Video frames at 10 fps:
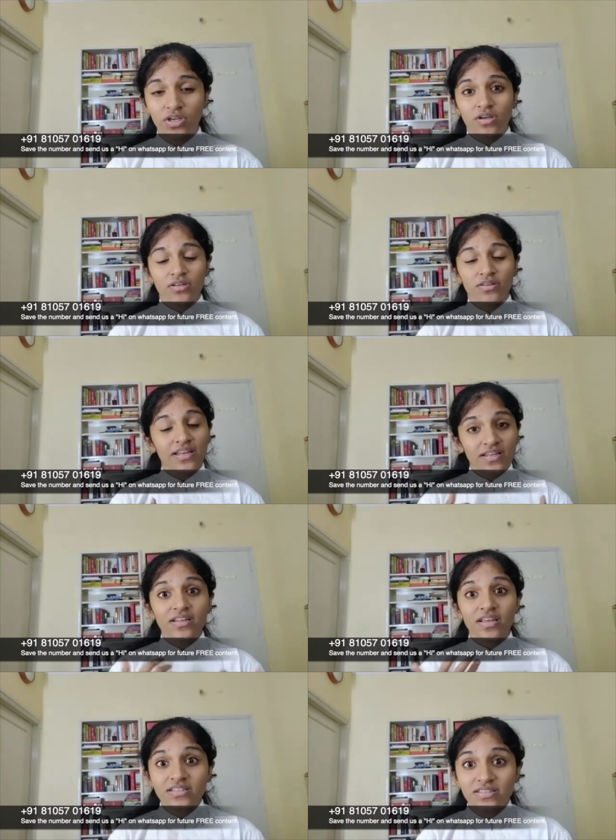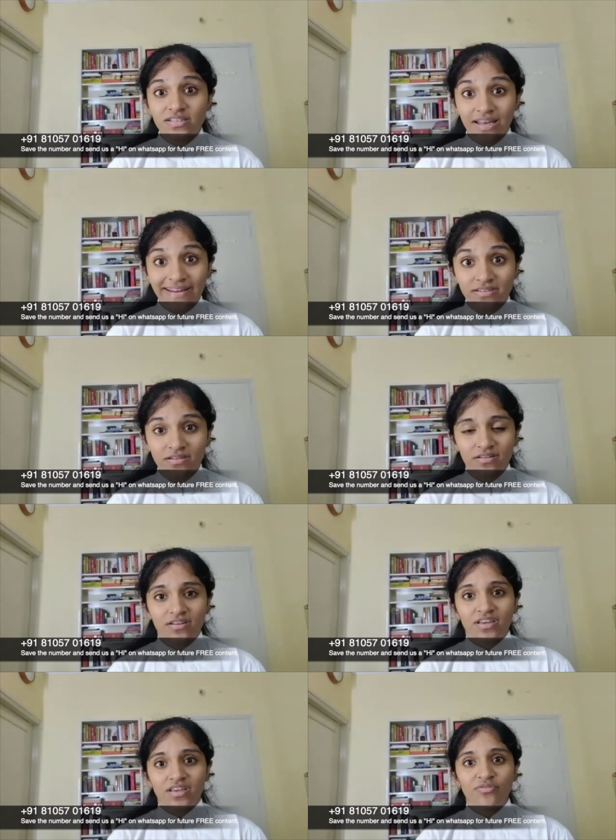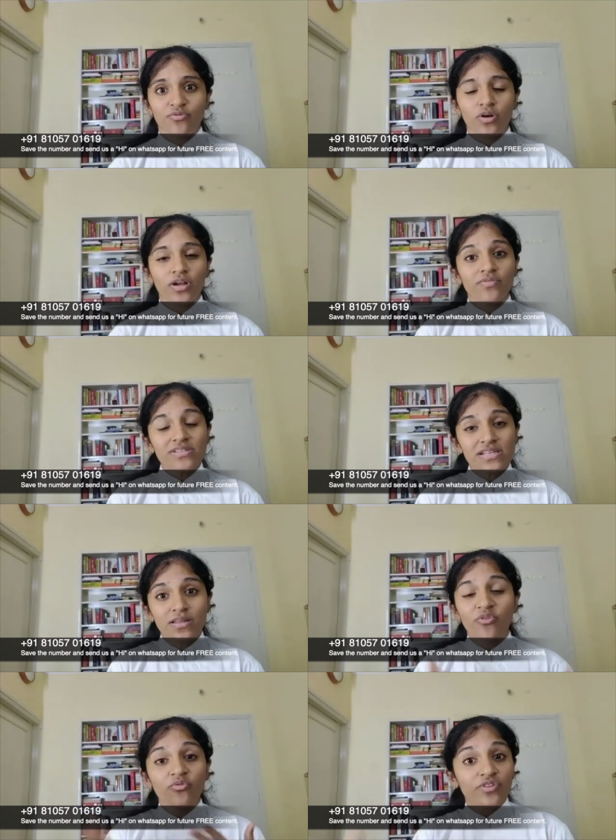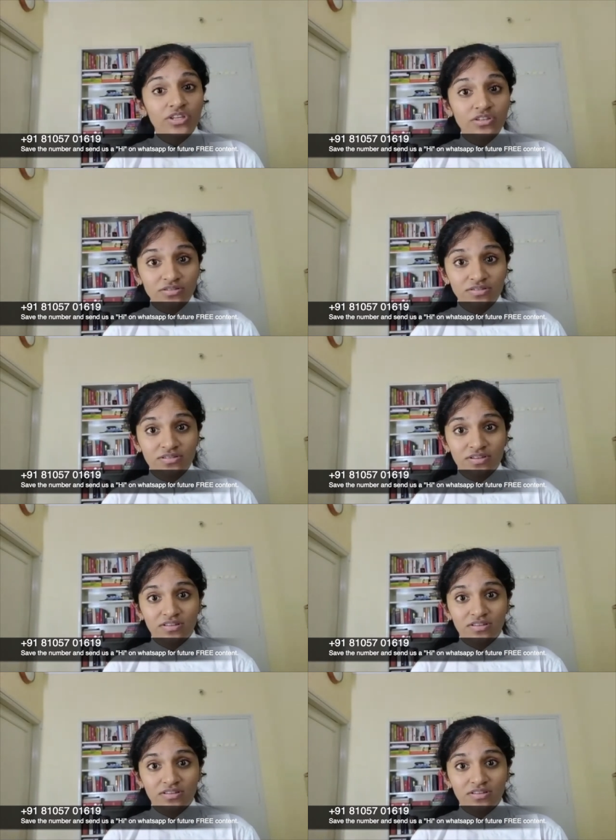then it's great. If you are convincing them for veneers,